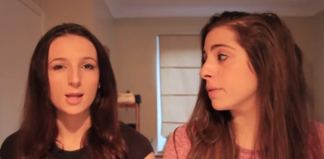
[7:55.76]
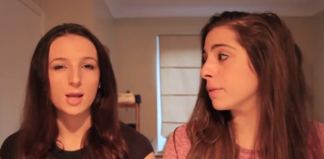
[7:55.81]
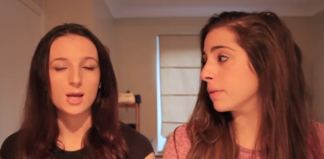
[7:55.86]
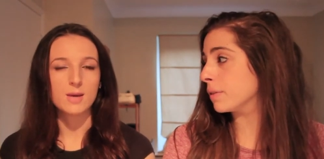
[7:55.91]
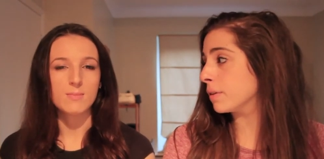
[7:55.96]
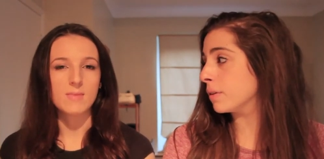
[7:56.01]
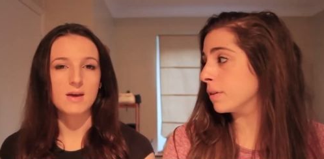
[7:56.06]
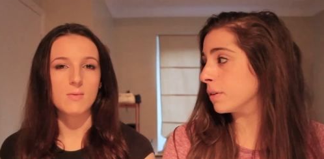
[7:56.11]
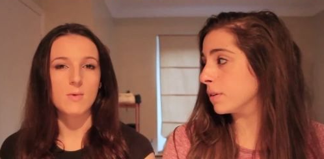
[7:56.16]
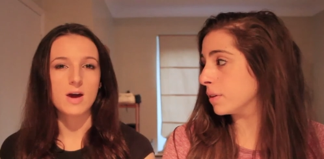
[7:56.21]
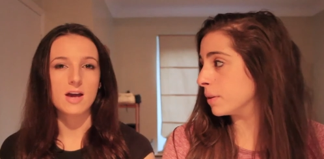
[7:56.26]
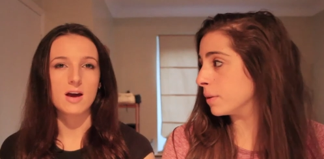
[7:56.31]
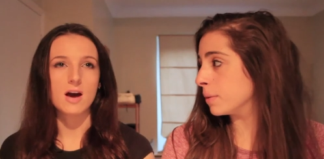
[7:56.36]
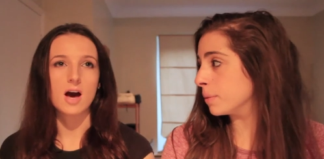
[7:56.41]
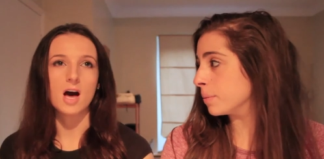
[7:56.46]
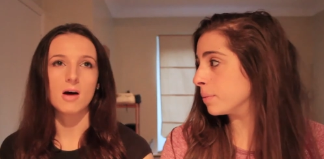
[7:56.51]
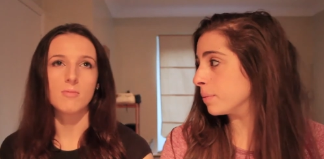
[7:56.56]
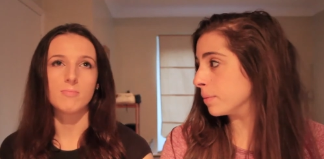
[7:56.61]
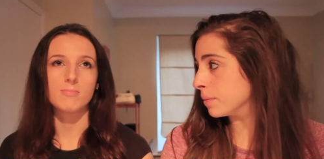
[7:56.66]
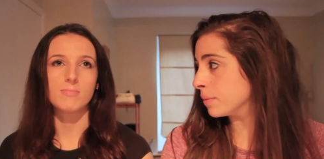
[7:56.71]
Speaker 1: you know, you may wake
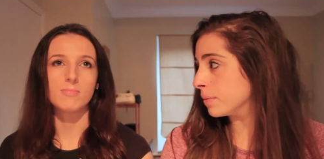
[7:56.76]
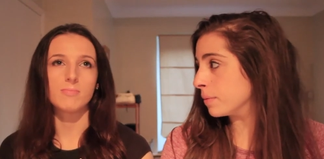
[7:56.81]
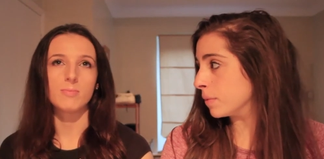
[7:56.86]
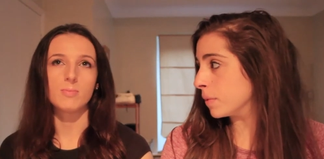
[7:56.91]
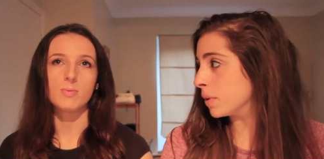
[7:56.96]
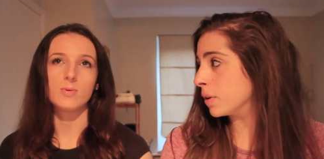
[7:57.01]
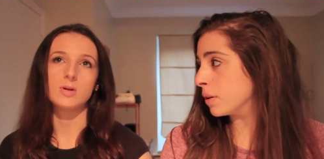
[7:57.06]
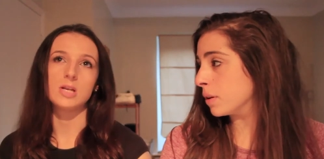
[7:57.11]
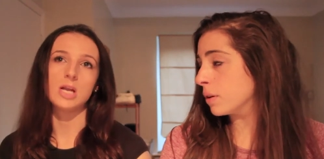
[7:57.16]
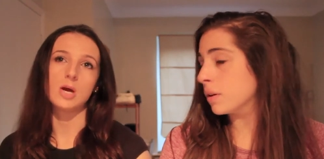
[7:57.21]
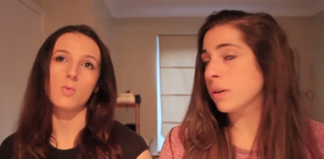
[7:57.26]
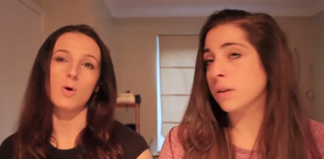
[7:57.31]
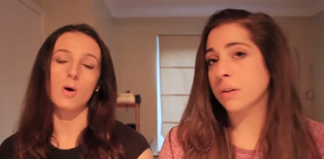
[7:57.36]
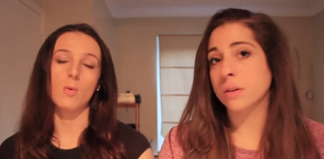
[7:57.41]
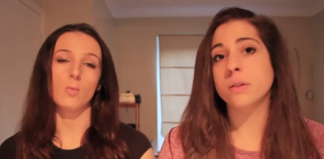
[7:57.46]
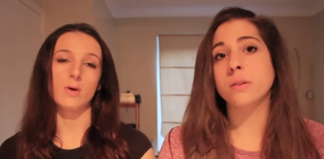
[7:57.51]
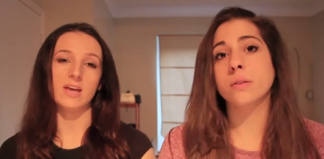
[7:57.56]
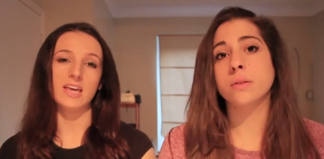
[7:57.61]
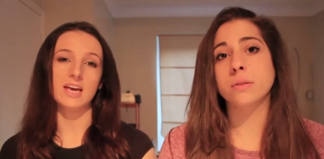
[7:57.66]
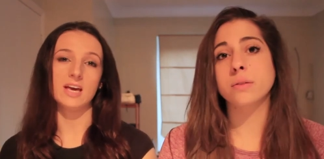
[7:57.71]
up, you know,
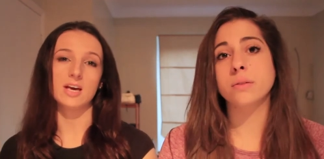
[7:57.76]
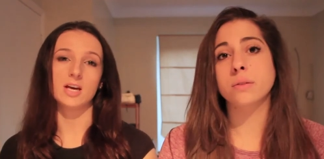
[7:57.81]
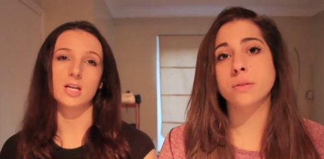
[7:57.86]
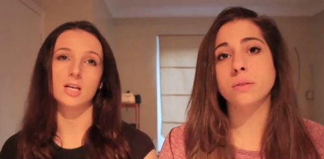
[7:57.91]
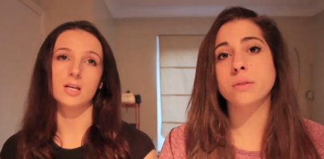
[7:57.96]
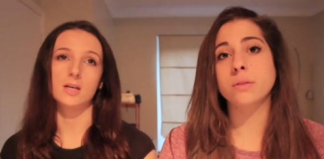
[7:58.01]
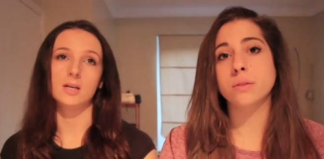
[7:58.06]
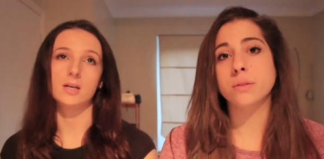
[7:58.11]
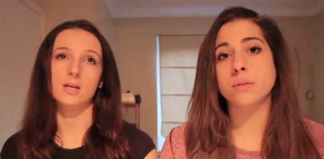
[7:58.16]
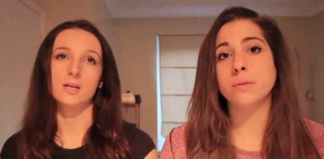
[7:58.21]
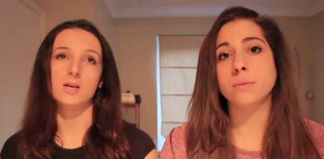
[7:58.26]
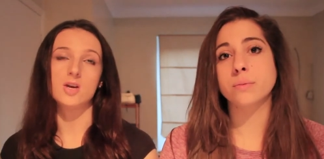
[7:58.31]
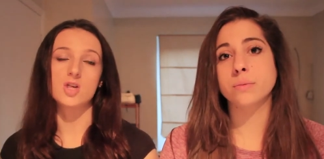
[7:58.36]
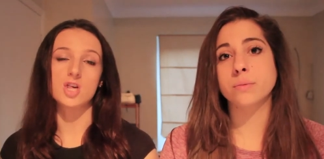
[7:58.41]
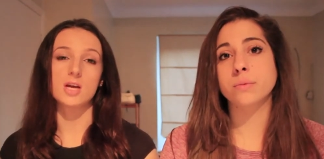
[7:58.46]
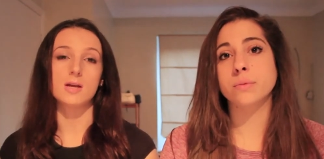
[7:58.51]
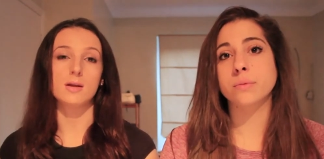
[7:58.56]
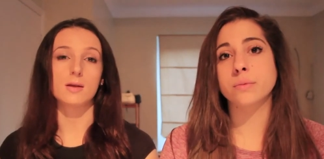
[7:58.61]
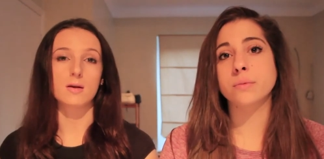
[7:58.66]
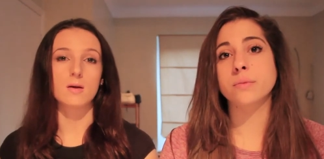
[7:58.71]
one week and your
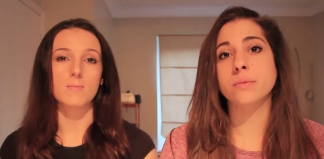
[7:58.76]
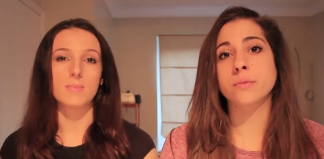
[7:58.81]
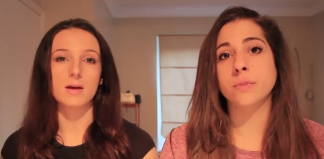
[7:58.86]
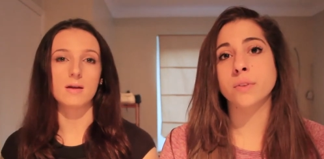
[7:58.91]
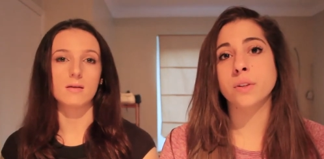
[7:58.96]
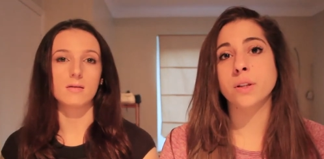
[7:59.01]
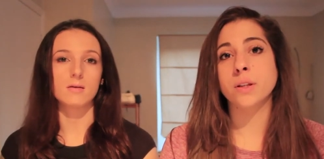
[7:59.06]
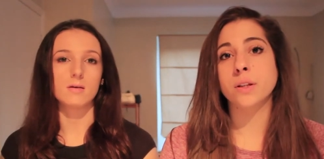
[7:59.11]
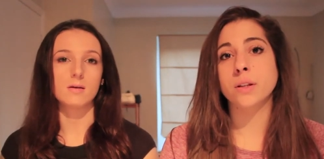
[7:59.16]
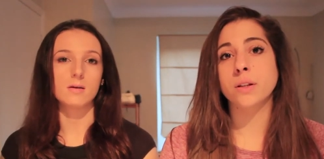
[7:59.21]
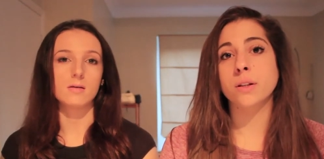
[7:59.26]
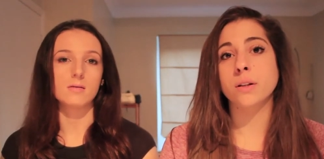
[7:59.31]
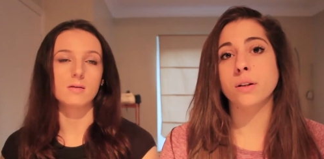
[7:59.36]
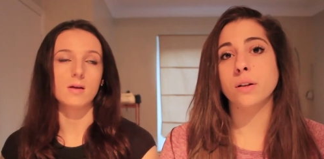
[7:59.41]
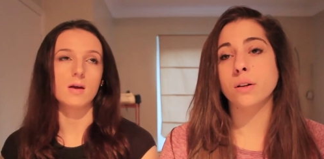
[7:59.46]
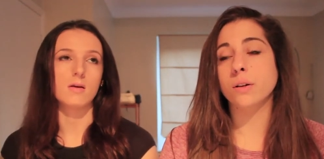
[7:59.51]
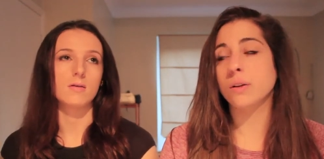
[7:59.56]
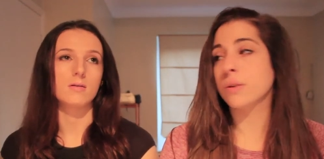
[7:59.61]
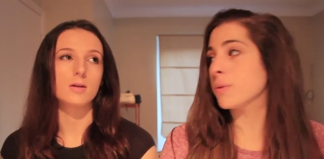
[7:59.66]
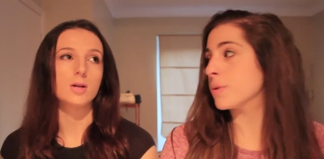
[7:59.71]
jeans are a bit
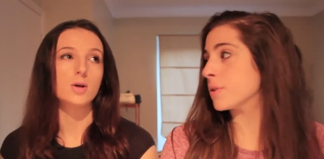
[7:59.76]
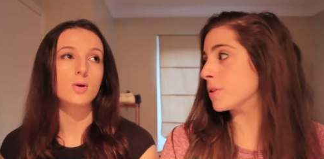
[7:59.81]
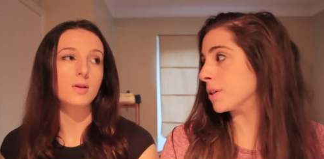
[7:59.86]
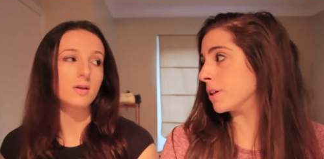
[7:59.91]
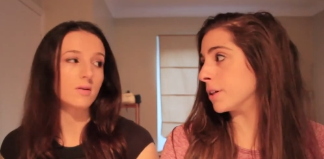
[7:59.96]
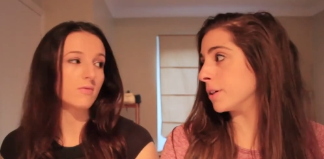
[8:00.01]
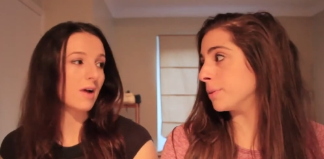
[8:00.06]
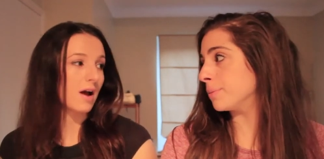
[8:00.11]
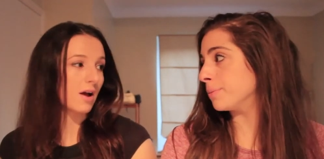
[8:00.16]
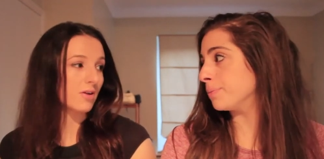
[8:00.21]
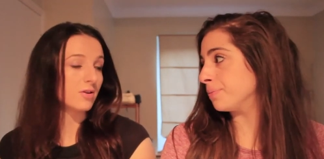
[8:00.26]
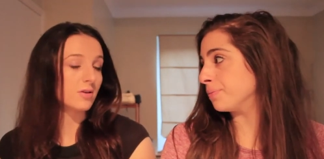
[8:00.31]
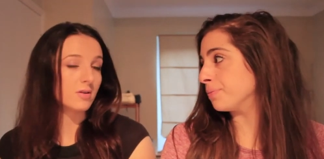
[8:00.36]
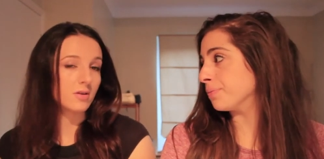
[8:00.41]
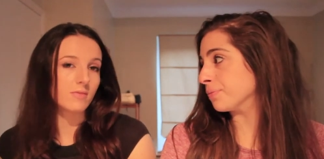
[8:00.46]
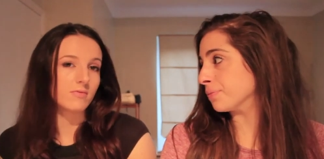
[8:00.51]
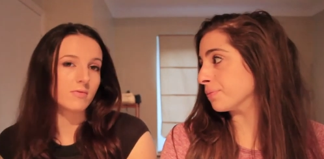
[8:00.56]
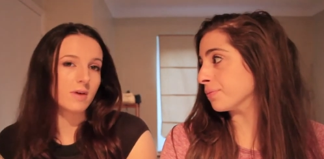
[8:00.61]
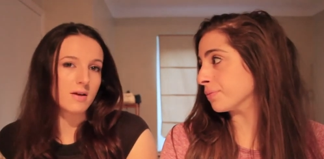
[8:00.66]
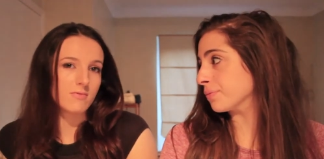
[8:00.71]
you know, looser, around,
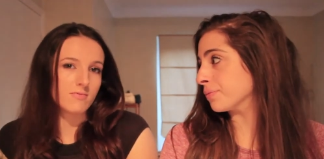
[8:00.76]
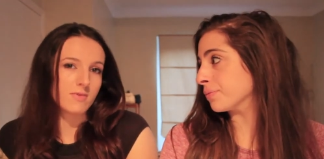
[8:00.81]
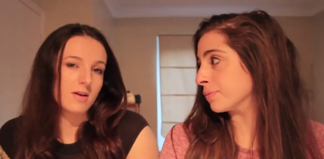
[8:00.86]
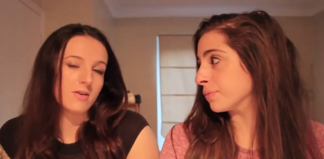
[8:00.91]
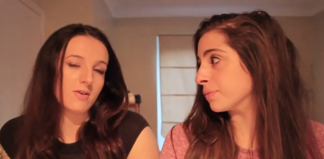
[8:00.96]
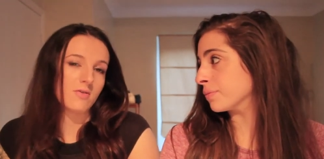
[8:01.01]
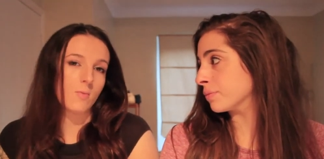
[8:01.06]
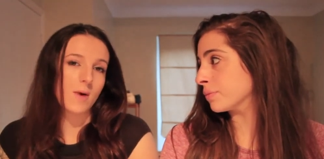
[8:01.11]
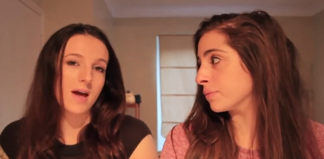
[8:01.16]
you right around your